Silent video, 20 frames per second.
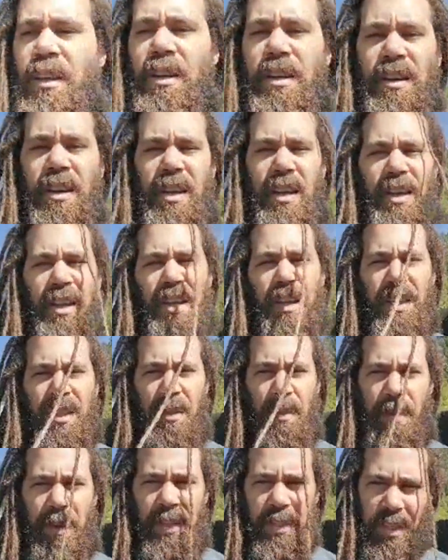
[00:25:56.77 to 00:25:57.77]
and
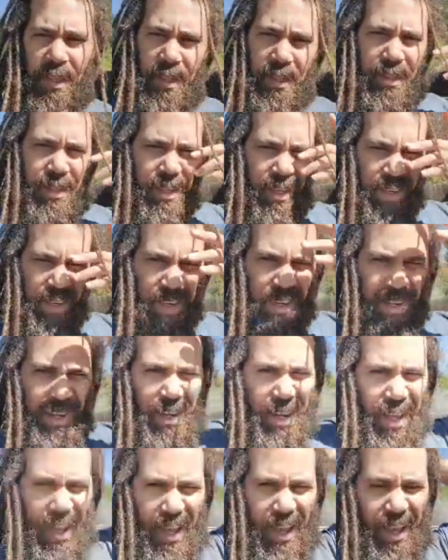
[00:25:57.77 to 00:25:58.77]
the business,
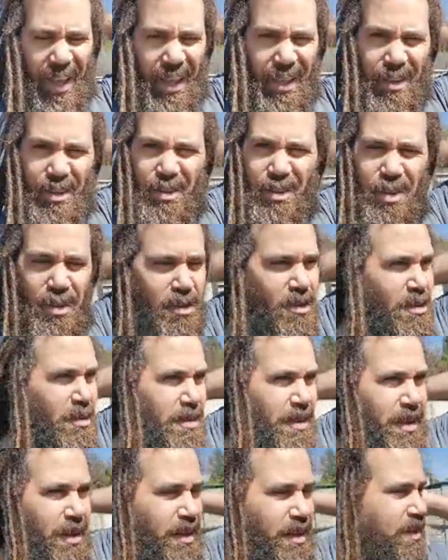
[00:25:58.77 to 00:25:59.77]
and
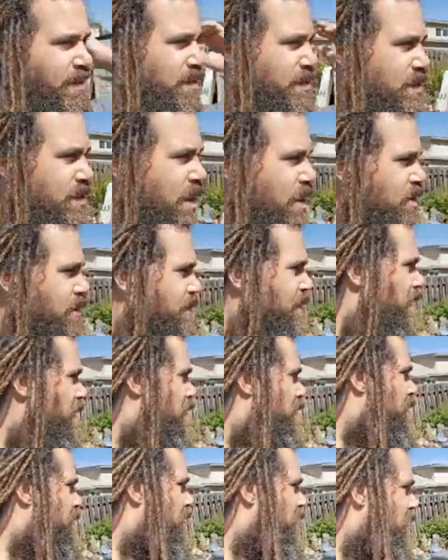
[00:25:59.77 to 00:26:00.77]
YouTube, and
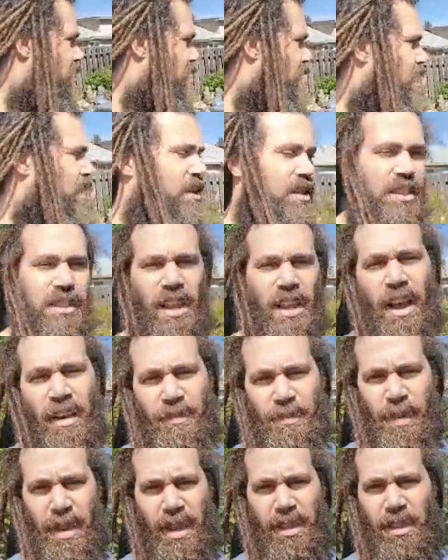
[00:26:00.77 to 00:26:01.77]
Sonderfeld, and just all the
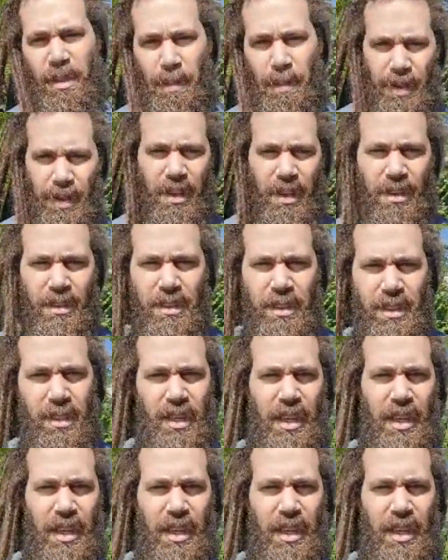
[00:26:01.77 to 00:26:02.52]
stuff, man. The builds